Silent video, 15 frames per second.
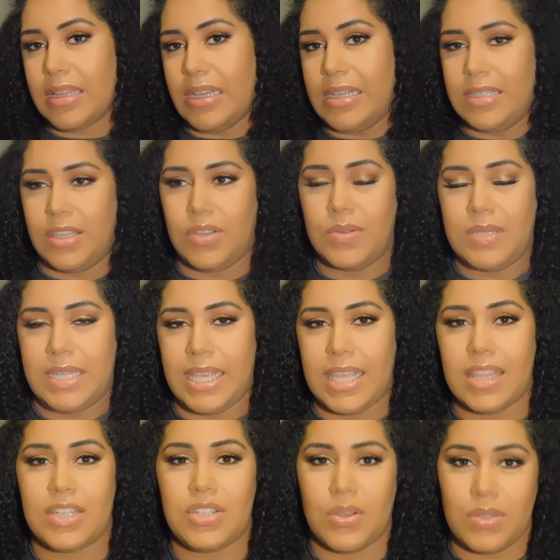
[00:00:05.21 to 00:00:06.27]
look using
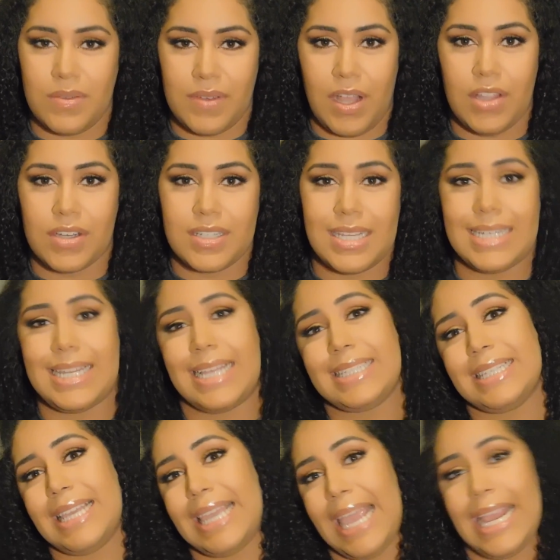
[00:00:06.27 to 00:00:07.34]
the Dose of Colors and
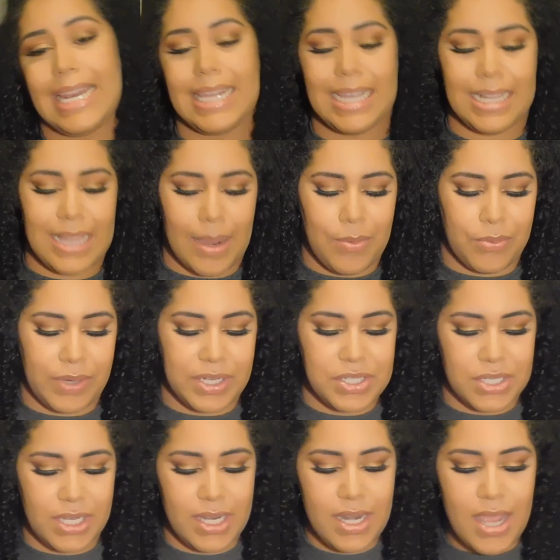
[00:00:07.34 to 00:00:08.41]
Desi
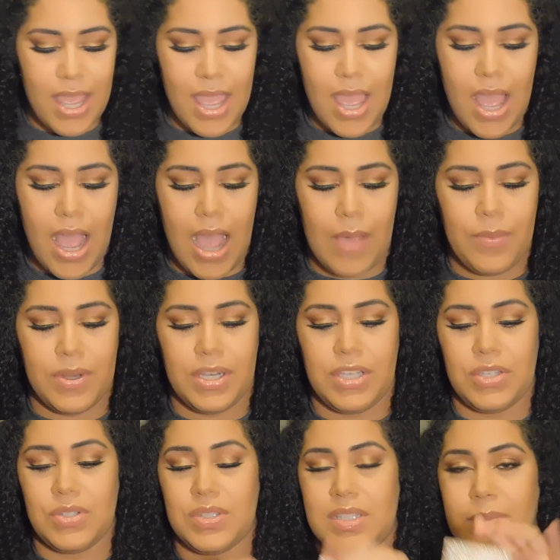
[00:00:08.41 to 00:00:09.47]
Collaboration. I'm going
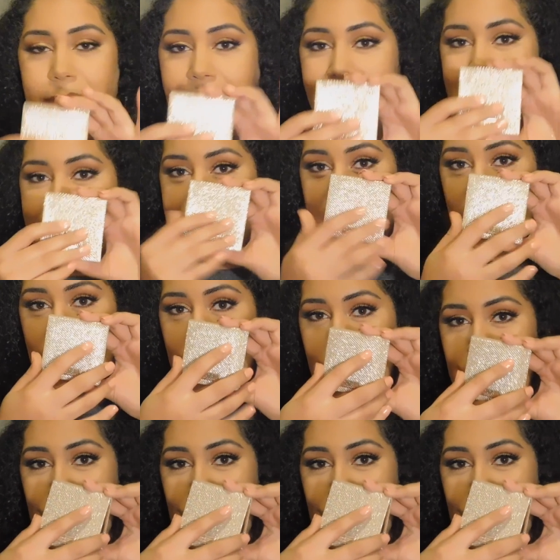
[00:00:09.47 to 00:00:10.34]
to use the palette The